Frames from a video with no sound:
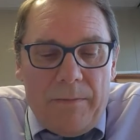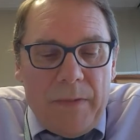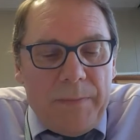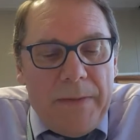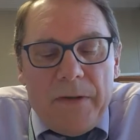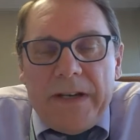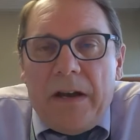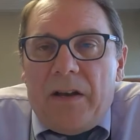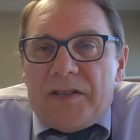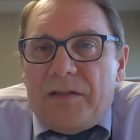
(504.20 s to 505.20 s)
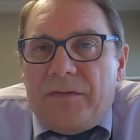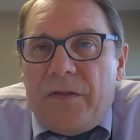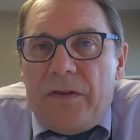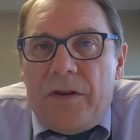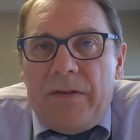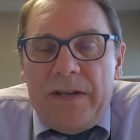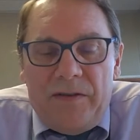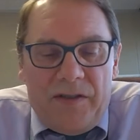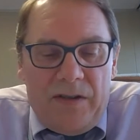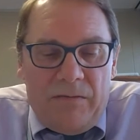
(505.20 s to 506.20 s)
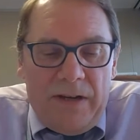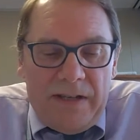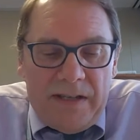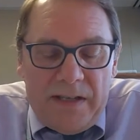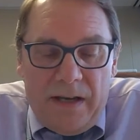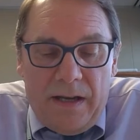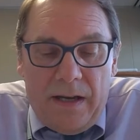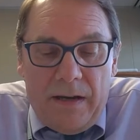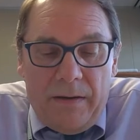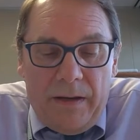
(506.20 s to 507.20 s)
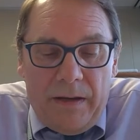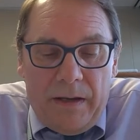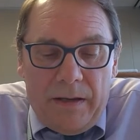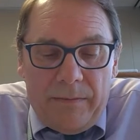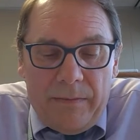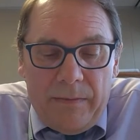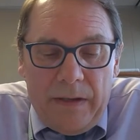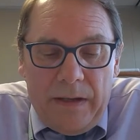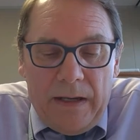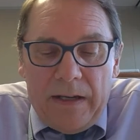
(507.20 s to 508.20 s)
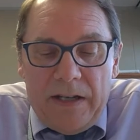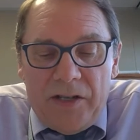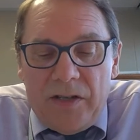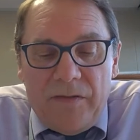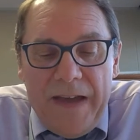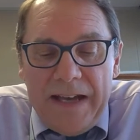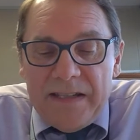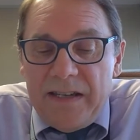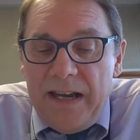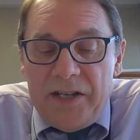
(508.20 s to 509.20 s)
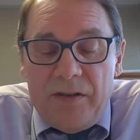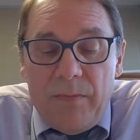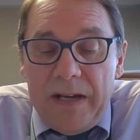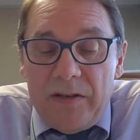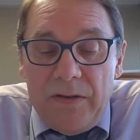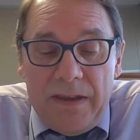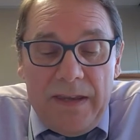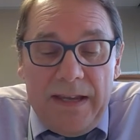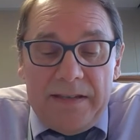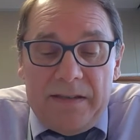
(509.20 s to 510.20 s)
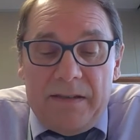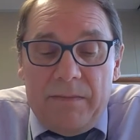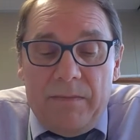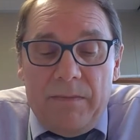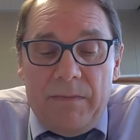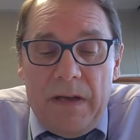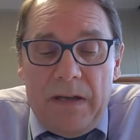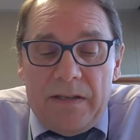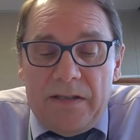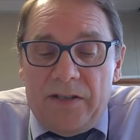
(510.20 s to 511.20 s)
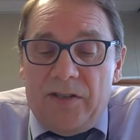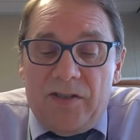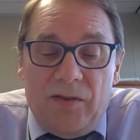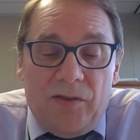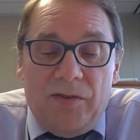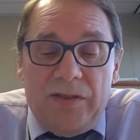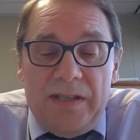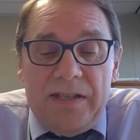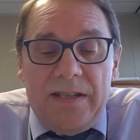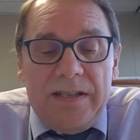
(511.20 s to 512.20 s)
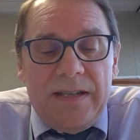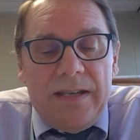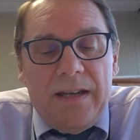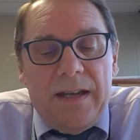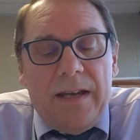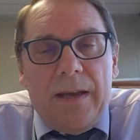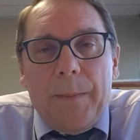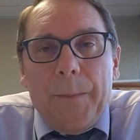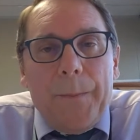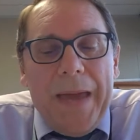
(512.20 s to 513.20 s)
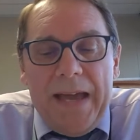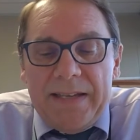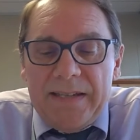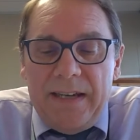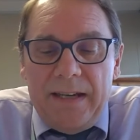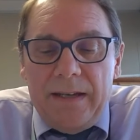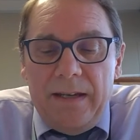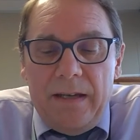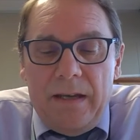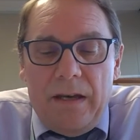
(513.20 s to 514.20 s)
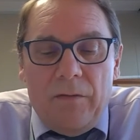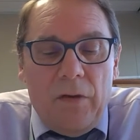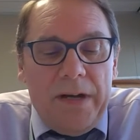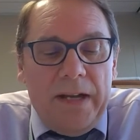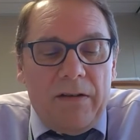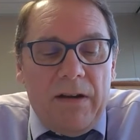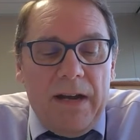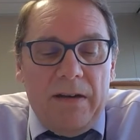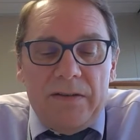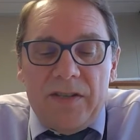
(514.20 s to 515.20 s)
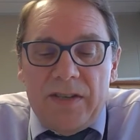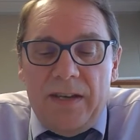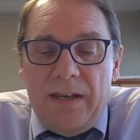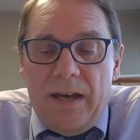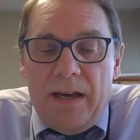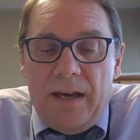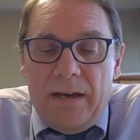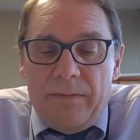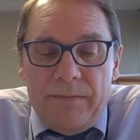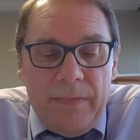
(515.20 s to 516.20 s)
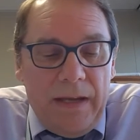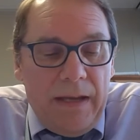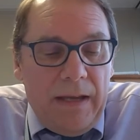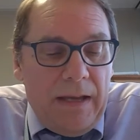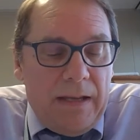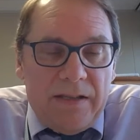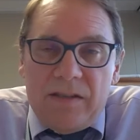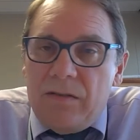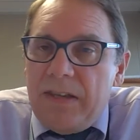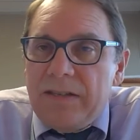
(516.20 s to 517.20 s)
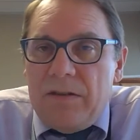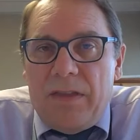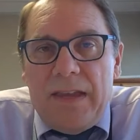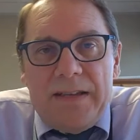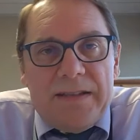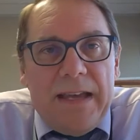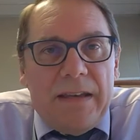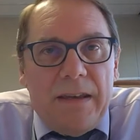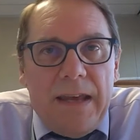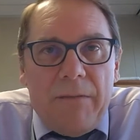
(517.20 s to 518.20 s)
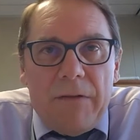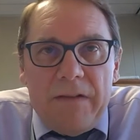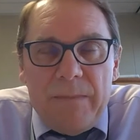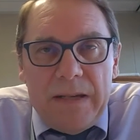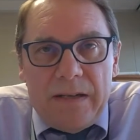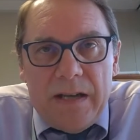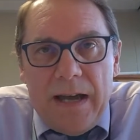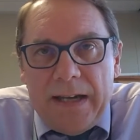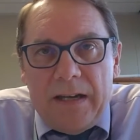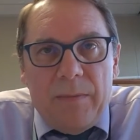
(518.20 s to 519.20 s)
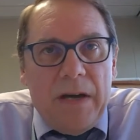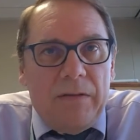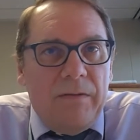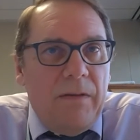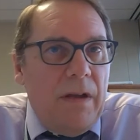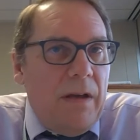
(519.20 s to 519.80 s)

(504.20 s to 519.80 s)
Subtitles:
But people can also further reduce their risk in addition to vaccination by doing things such as social distancing, masking, avoiding crowds. And so these are things that we've been talking about